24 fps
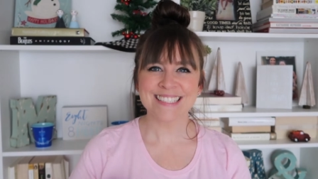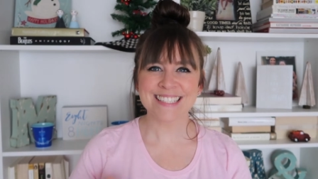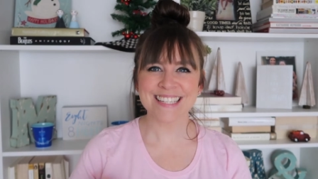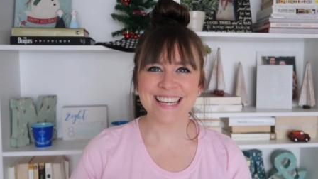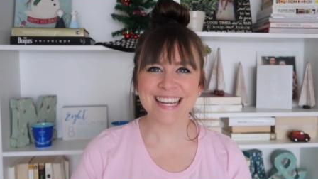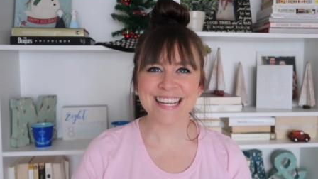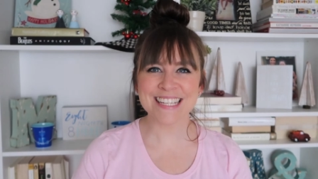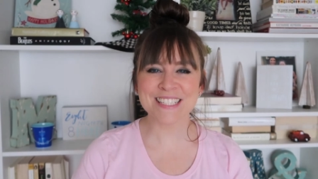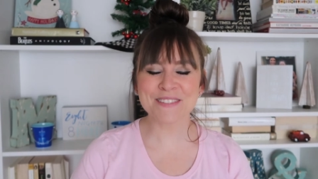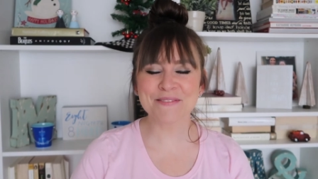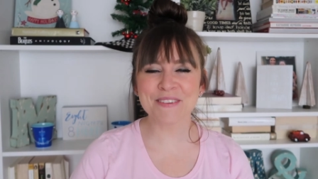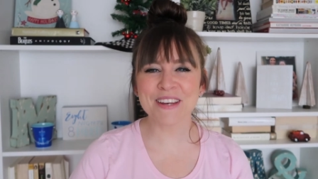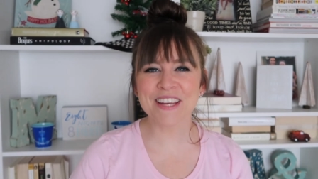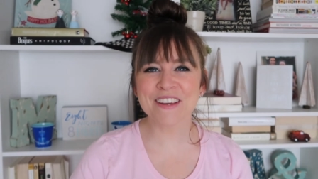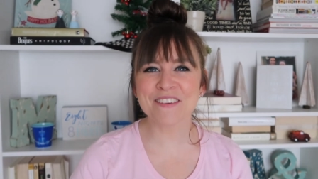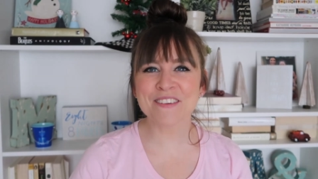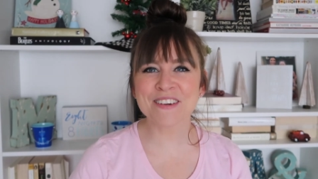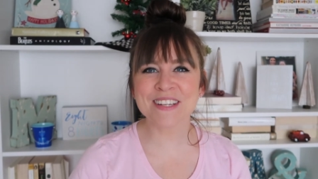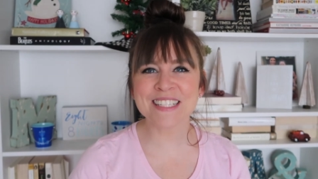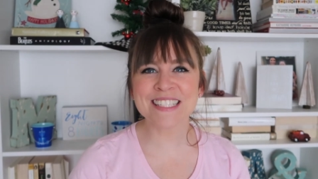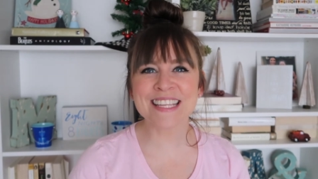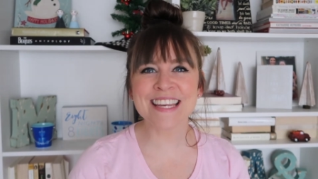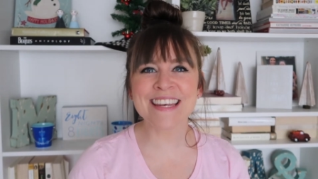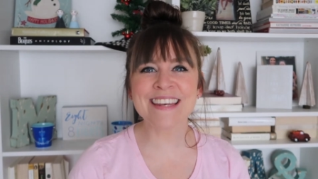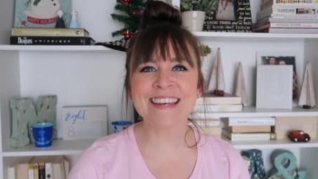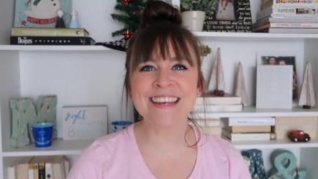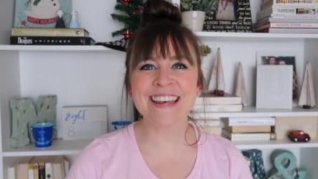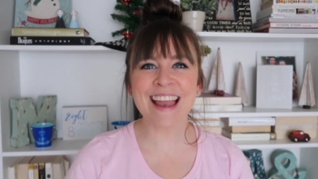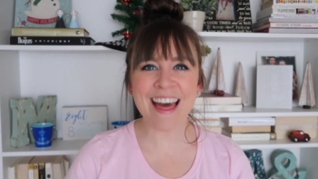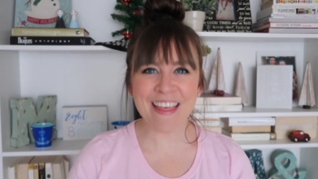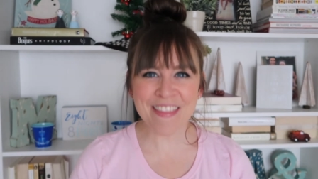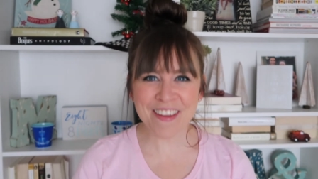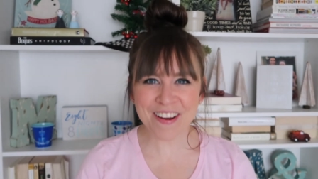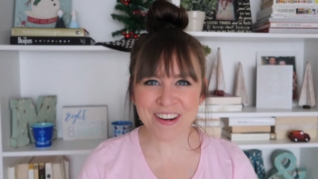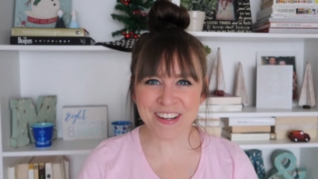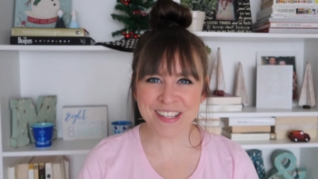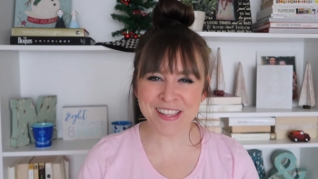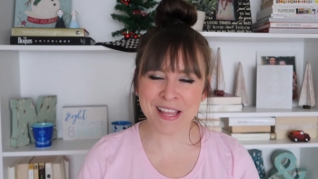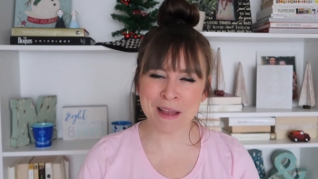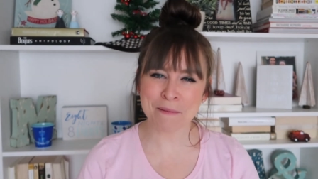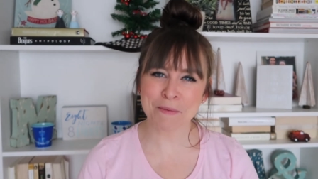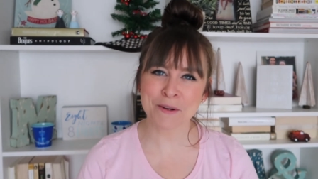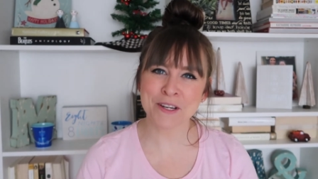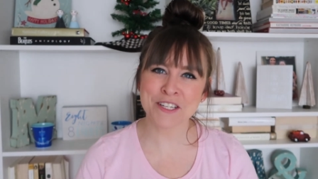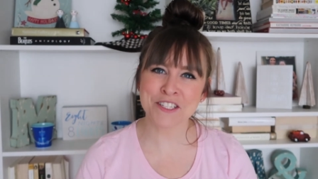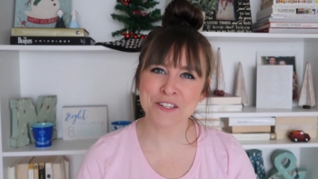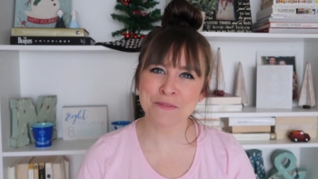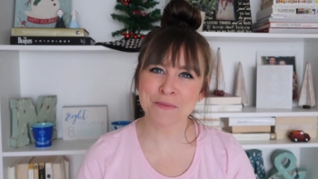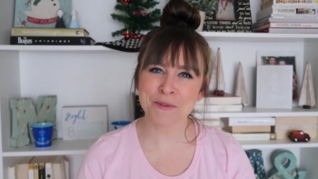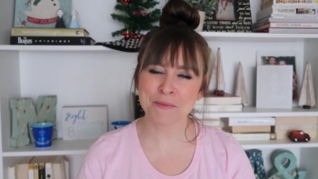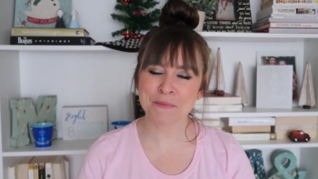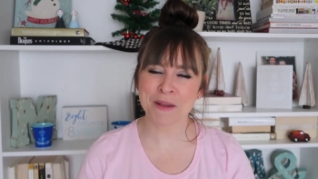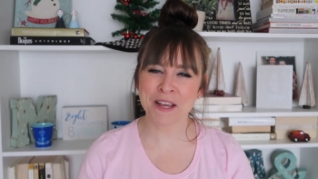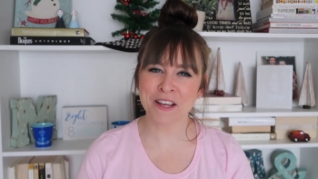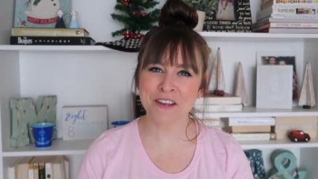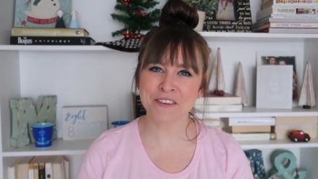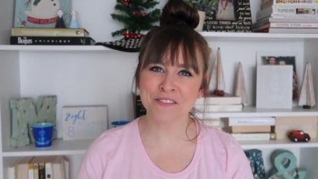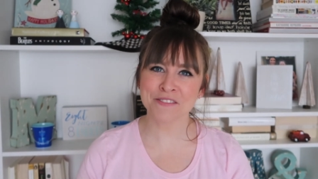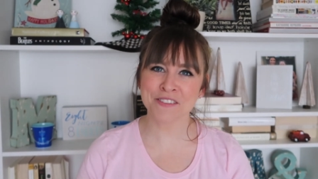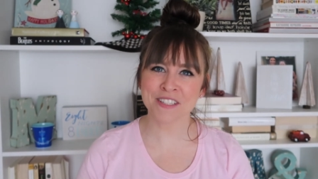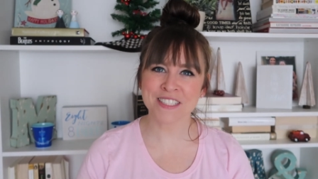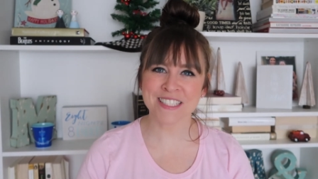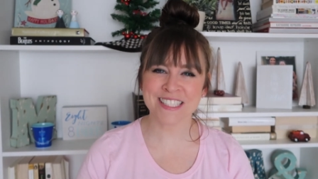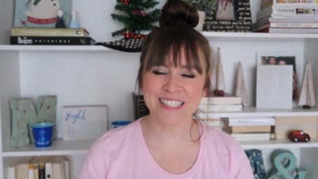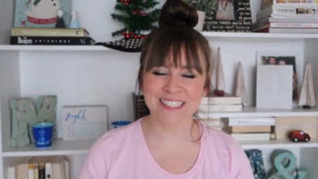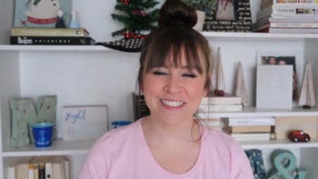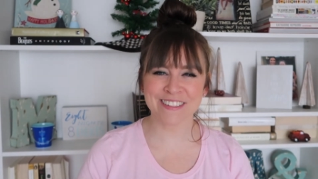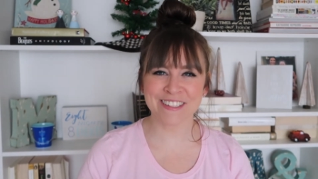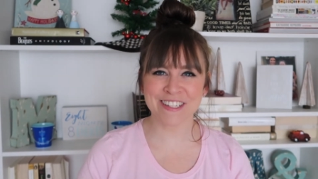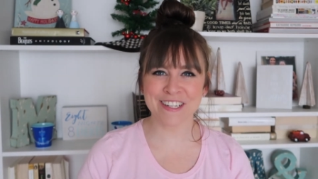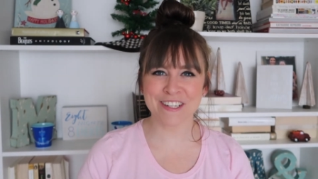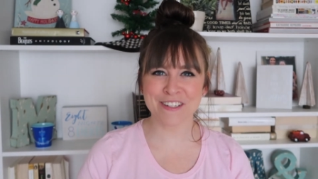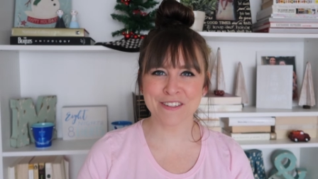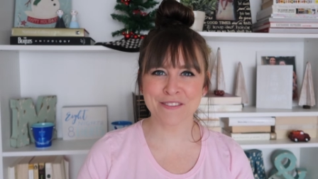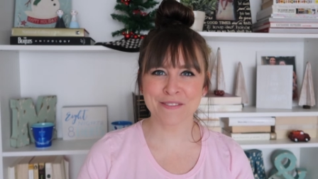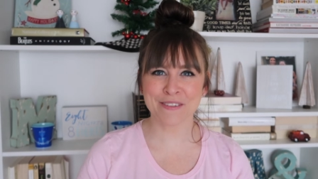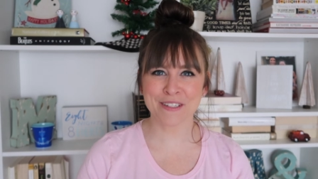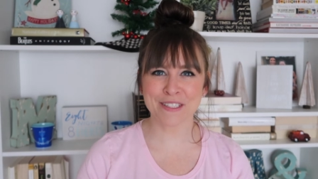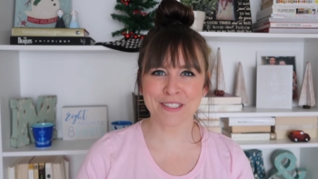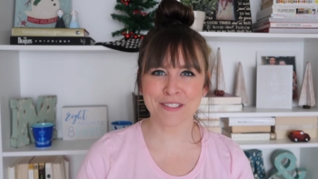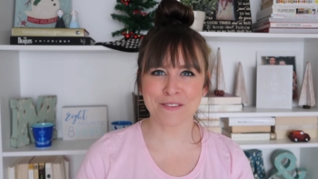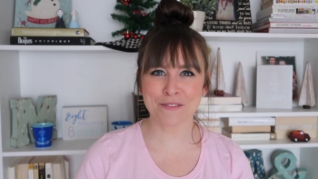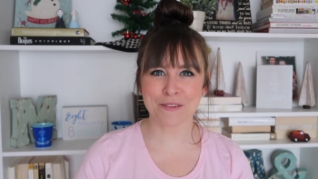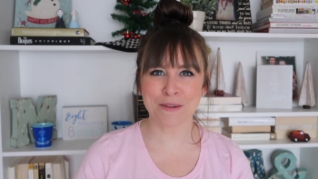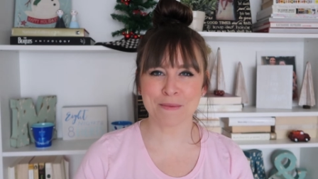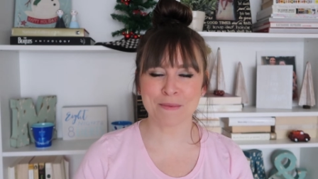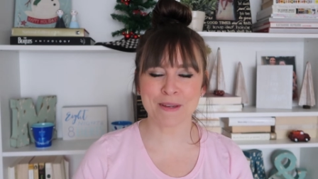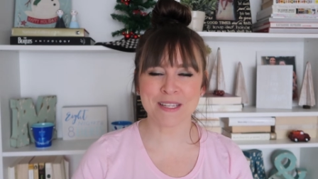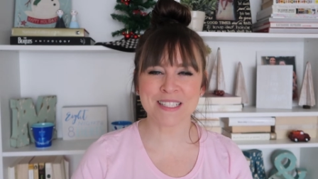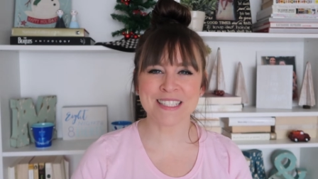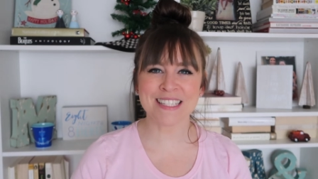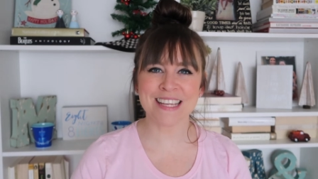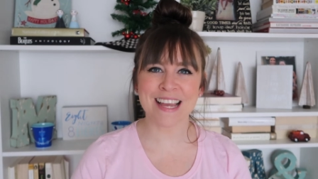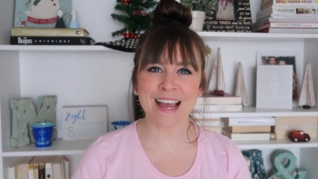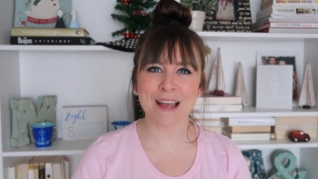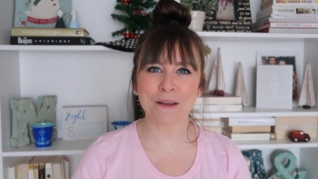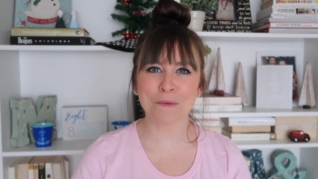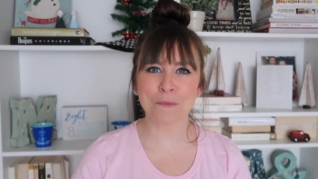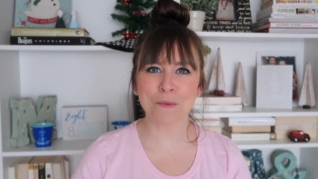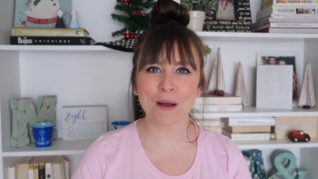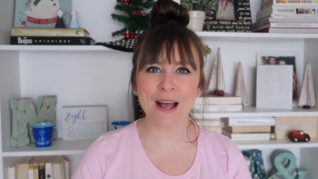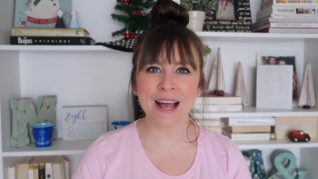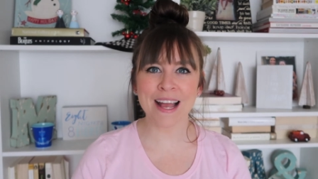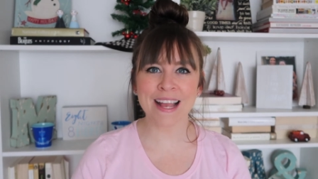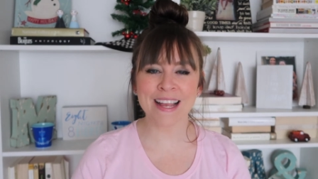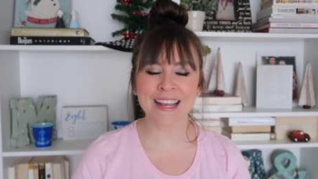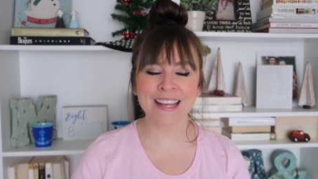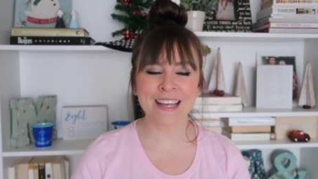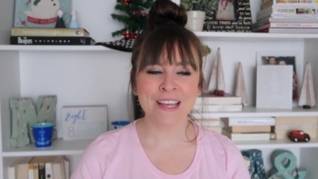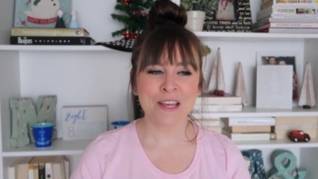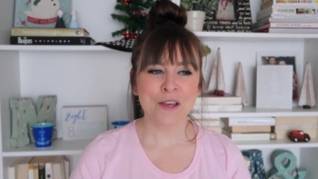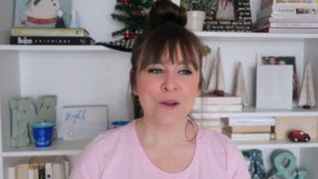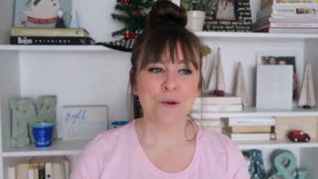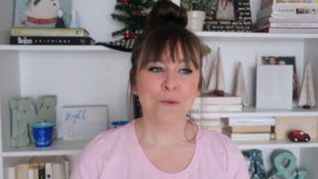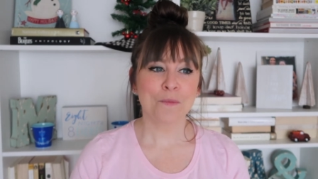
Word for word: Today's video is another collaboration with my good friend Sariea over at Dream DIY.